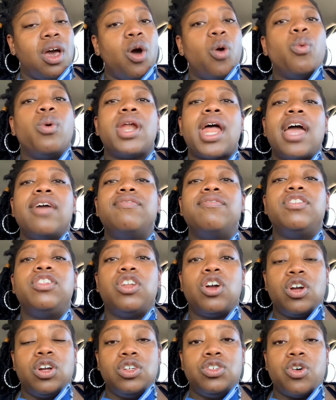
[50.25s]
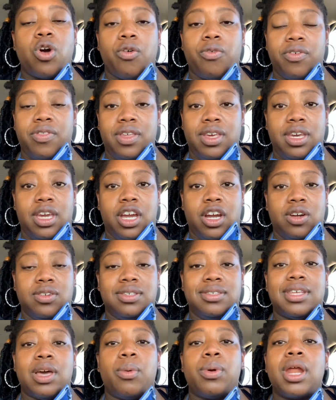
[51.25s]
What I've learned over the years is
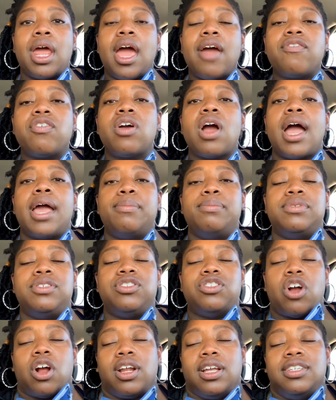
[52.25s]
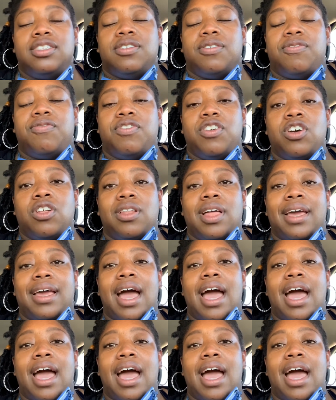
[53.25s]
that whenever I'm starting to feel like